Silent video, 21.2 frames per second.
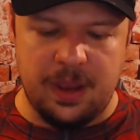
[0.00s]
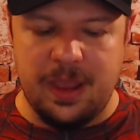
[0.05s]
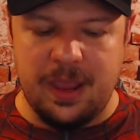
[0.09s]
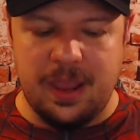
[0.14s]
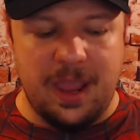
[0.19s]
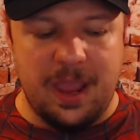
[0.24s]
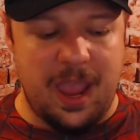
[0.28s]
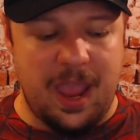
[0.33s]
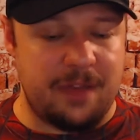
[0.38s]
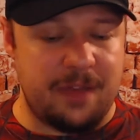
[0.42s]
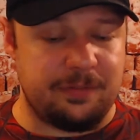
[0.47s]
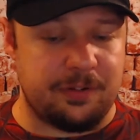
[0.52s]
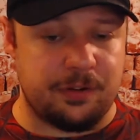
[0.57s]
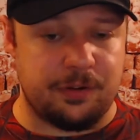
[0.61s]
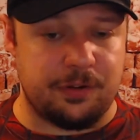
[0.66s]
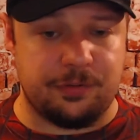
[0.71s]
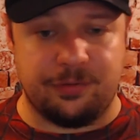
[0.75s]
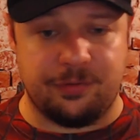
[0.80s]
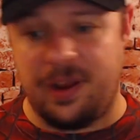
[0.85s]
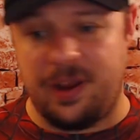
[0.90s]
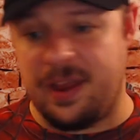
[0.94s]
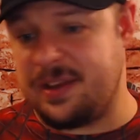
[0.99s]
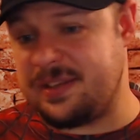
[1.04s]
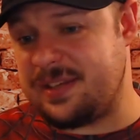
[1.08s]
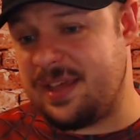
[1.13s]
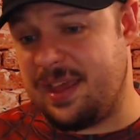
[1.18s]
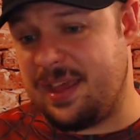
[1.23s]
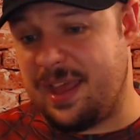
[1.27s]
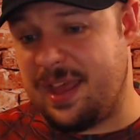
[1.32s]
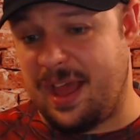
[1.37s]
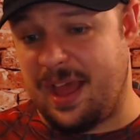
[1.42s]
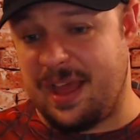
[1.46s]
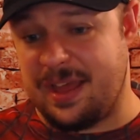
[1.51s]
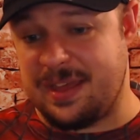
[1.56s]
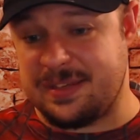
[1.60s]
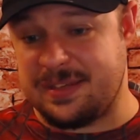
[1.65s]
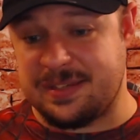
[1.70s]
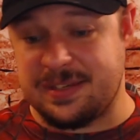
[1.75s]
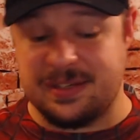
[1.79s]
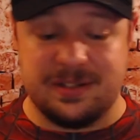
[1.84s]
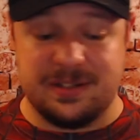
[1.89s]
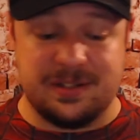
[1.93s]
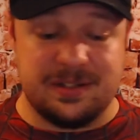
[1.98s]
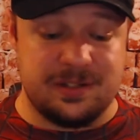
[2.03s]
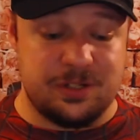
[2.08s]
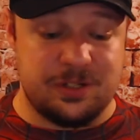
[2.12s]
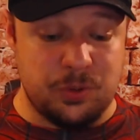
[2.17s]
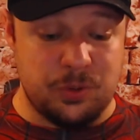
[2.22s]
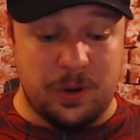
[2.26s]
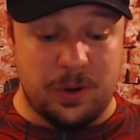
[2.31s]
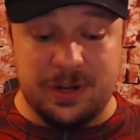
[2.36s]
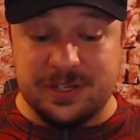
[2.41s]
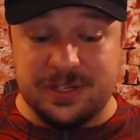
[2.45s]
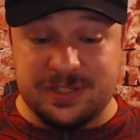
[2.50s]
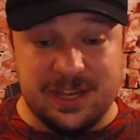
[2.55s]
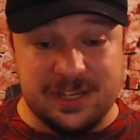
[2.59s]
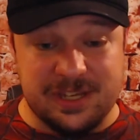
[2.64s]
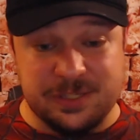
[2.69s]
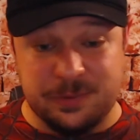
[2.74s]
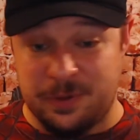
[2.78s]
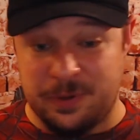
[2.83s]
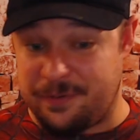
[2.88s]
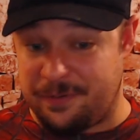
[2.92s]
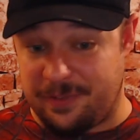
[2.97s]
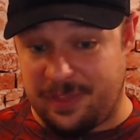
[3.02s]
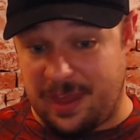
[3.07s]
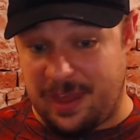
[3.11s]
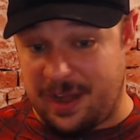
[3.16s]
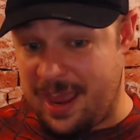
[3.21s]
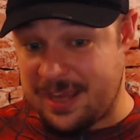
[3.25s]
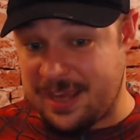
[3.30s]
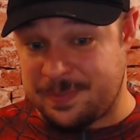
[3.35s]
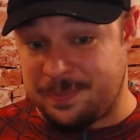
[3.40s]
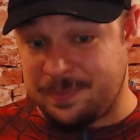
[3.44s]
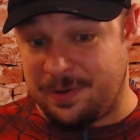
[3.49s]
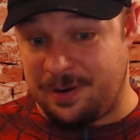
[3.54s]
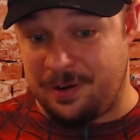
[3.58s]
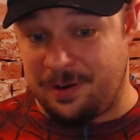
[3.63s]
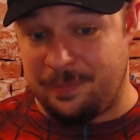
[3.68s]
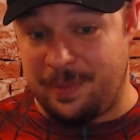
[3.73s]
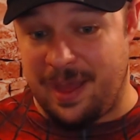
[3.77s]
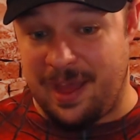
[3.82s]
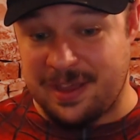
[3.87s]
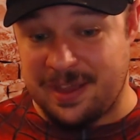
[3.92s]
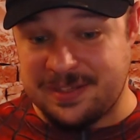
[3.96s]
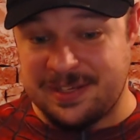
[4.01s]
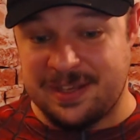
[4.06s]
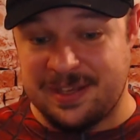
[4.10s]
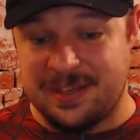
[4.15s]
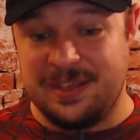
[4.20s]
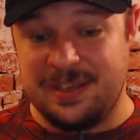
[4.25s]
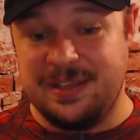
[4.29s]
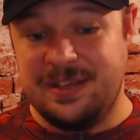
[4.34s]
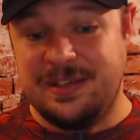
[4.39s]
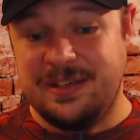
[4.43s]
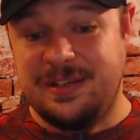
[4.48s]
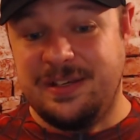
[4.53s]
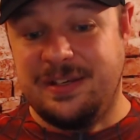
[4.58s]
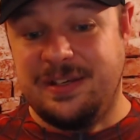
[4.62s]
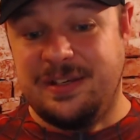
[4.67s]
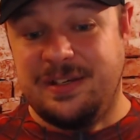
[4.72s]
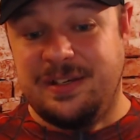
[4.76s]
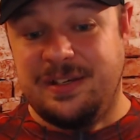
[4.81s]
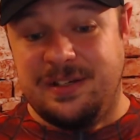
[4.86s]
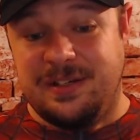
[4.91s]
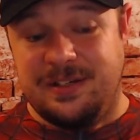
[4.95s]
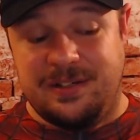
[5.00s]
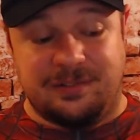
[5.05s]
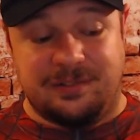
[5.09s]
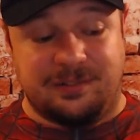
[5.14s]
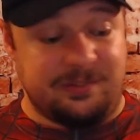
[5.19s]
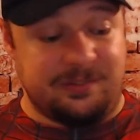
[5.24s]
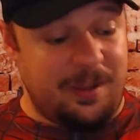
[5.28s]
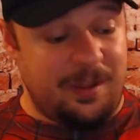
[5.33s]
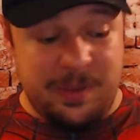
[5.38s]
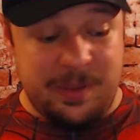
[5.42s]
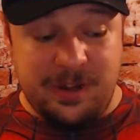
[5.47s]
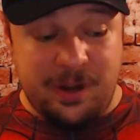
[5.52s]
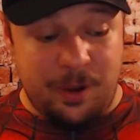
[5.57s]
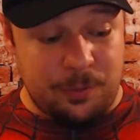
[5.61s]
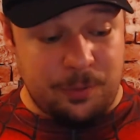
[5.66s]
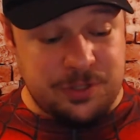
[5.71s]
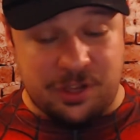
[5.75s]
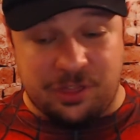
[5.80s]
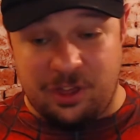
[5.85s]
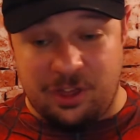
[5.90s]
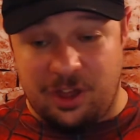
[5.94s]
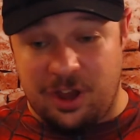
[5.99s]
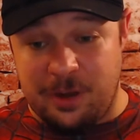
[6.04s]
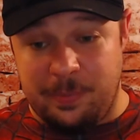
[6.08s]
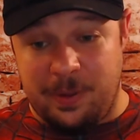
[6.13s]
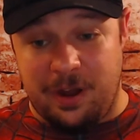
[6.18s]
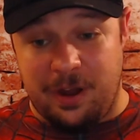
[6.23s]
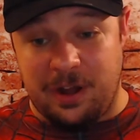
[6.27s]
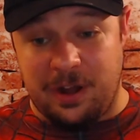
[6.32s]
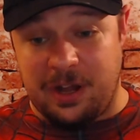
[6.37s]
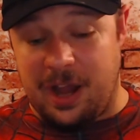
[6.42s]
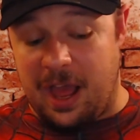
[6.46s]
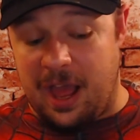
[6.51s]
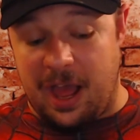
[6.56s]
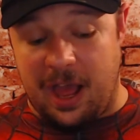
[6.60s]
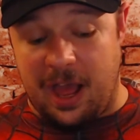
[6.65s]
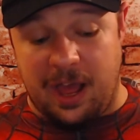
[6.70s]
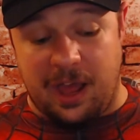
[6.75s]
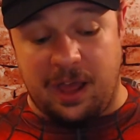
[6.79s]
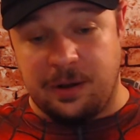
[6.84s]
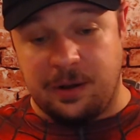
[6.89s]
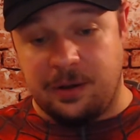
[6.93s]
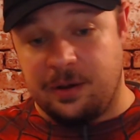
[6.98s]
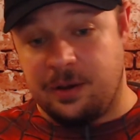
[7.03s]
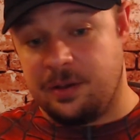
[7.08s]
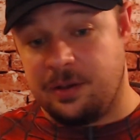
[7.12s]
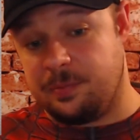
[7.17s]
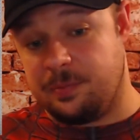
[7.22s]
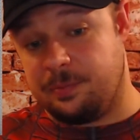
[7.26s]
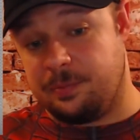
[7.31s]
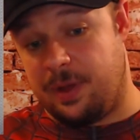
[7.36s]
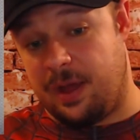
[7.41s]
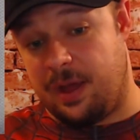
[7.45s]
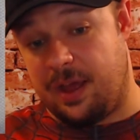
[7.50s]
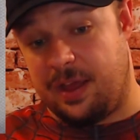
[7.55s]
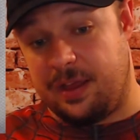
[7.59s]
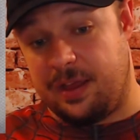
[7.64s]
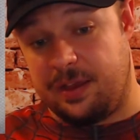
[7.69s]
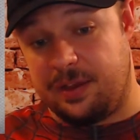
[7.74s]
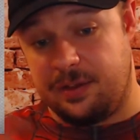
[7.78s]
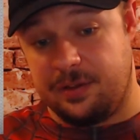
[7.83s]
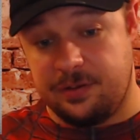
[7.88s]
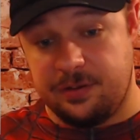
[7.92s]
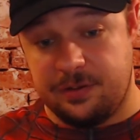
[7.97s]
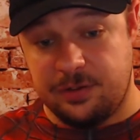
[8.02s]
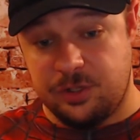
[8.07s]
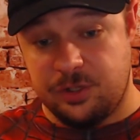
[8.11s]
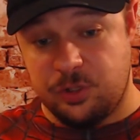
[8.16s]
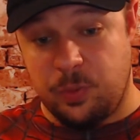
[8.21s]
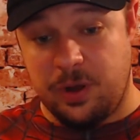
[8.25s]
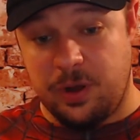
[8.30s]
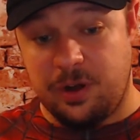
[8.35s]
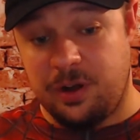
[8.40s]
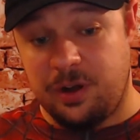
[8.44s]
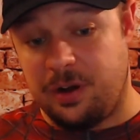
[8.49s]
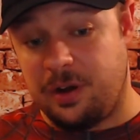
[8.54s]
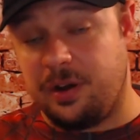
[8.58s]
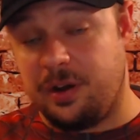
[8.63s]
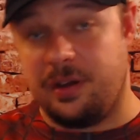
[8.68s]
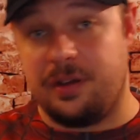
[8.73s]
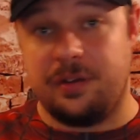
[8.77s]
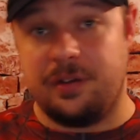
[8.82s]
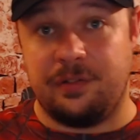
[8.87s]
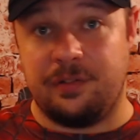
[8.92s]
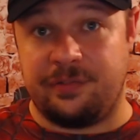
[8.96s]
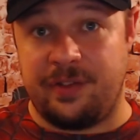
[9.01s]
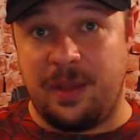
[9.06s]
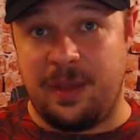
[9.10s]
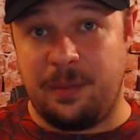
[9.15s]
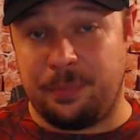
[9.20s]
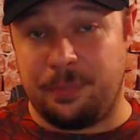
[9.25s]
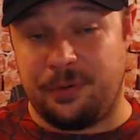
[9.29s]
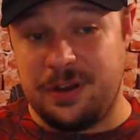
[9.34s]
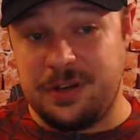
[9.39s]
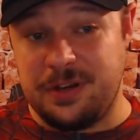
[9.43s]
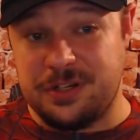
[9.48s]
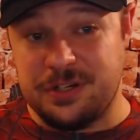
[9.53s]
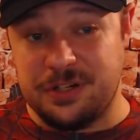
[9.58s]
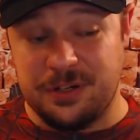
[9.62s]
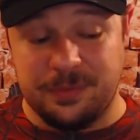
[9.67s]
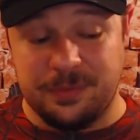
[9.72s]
Have a great day, guys. Join us next week for that X-Men unboxing. Let me know what you thought about it on my Twitter, VampPreacher.